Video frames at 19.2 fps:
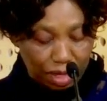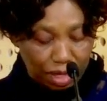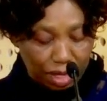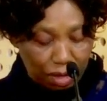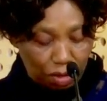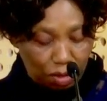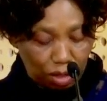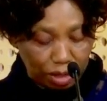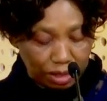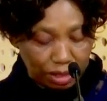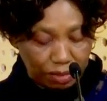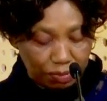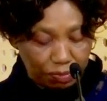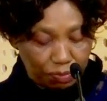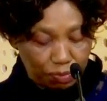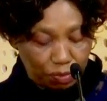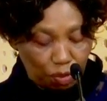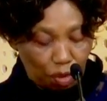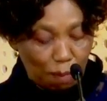a
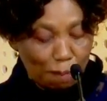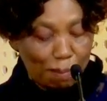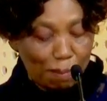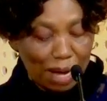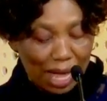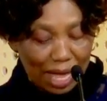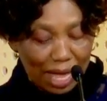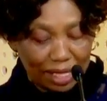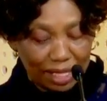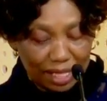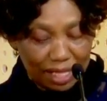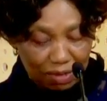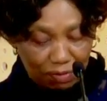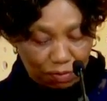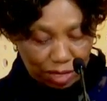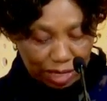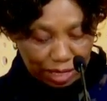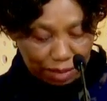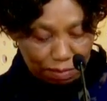COVID compliant
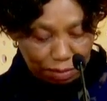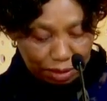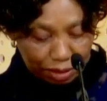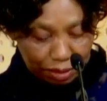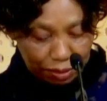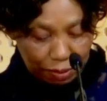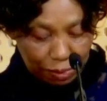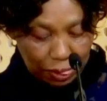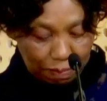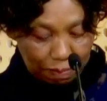environment.